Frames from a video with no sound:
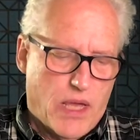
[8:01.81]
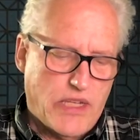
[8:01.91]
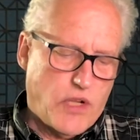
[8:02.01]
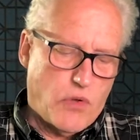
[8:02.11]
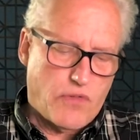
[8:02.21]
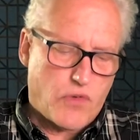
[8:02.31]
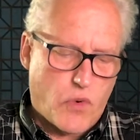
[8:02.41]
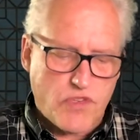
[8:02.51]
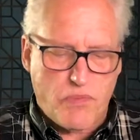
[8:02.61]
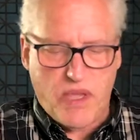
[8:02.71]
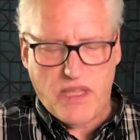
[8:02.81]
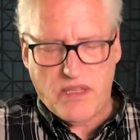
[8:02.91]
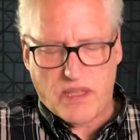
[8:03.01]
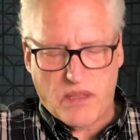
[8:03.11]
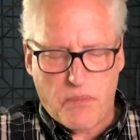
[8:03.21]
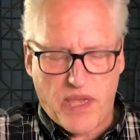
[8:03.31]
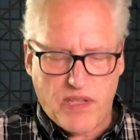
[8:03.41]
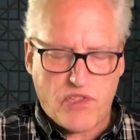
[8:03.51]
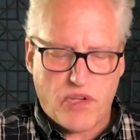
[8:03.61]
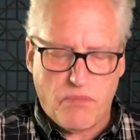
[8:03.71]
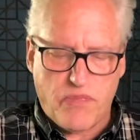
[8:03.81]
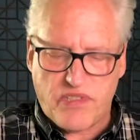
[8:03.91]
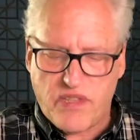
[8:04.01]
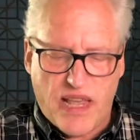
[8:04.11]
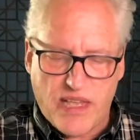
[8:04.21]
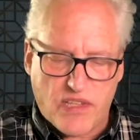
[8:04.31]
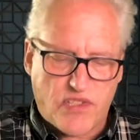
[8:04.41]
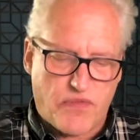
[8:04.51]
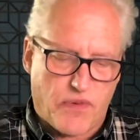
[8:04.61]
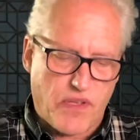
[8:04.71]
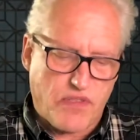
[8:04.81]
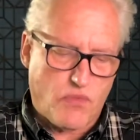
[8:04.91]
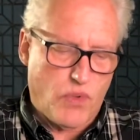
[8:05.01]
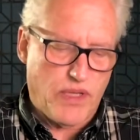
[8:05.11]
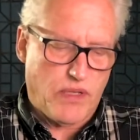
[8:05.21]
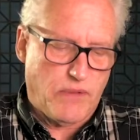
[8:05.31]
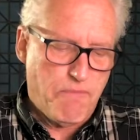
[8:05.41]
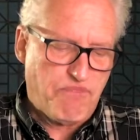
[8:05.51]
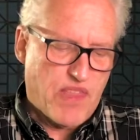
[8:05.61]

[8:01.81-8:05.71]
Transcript: I don't, of course, mean that the patient mistakes for his will